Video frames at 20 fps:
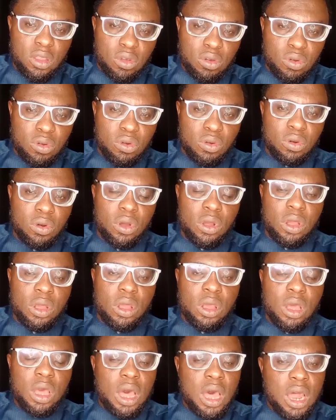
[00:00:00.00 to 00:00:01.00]

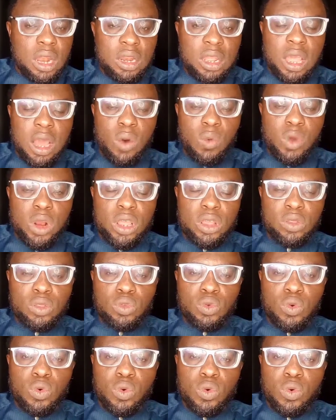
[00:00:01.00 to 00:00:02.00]
and they are
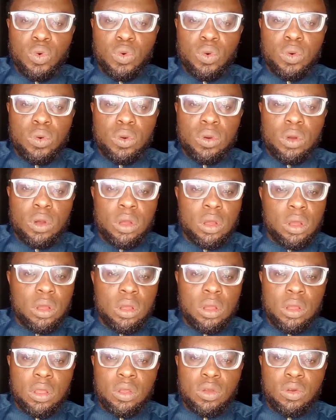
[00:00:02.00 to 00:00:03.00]
willing to,
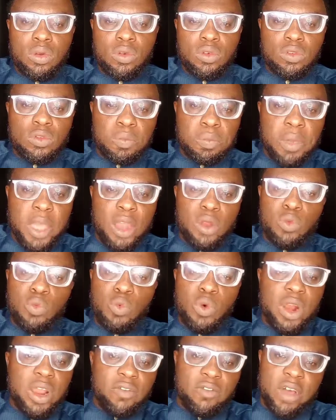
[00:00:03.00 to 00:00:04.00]

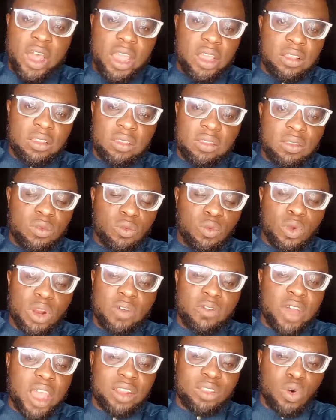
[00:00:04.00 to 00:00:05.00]
spend
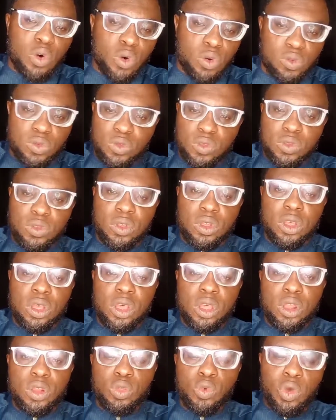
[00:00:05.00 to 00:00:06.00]
whatever it costs
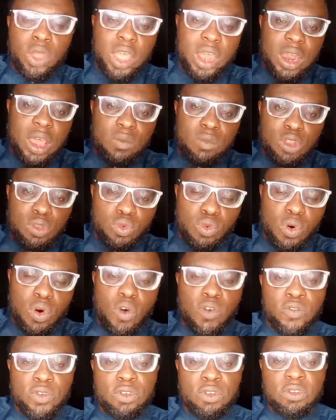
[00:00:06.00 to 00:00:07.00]
to get them
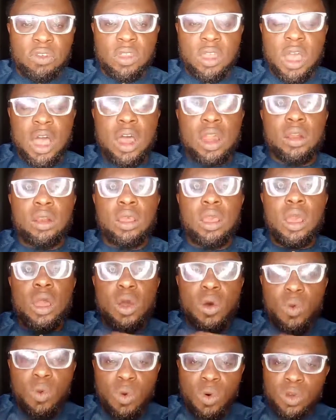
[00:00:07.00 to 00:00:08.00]
into office. And
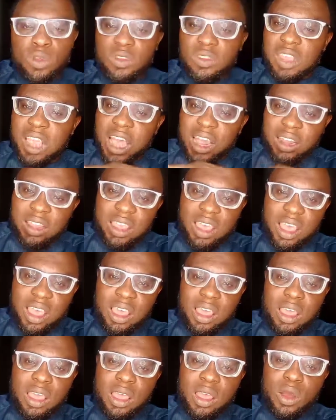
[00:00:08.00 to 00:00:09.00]
once they are
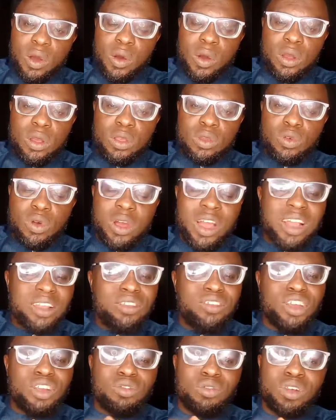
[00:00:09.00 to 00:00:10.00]
there, you
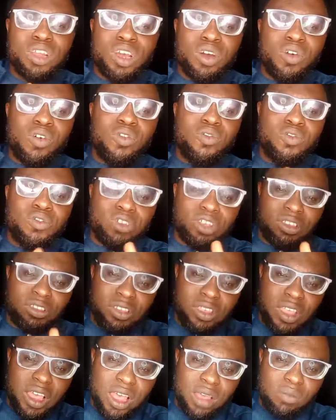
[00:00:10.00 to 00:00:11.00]
can't genuinely
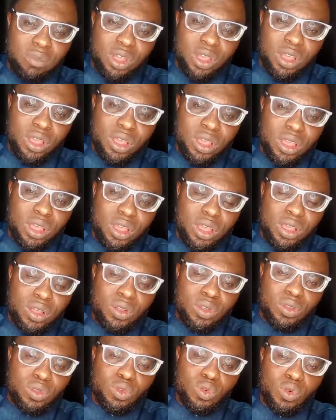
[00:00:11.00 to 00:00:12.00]
convince them
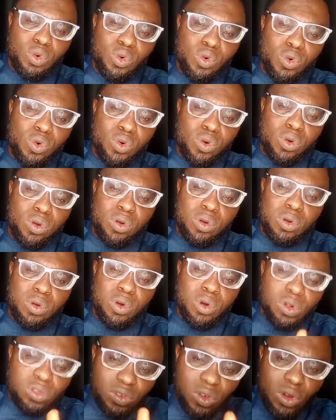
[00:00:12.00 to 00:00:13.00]
to
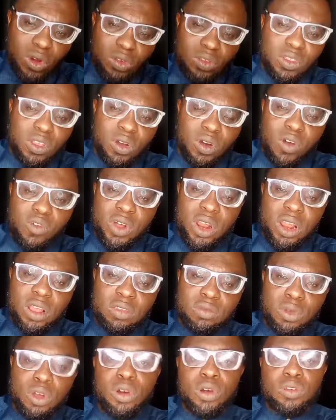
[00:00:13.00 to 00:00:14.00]
cut costs in
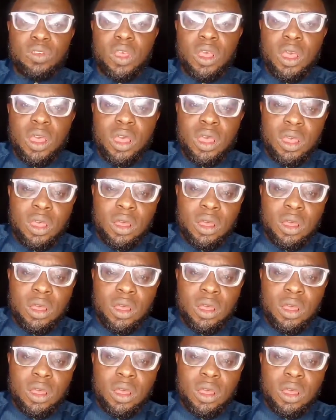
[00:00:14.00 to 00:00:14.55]
governance, because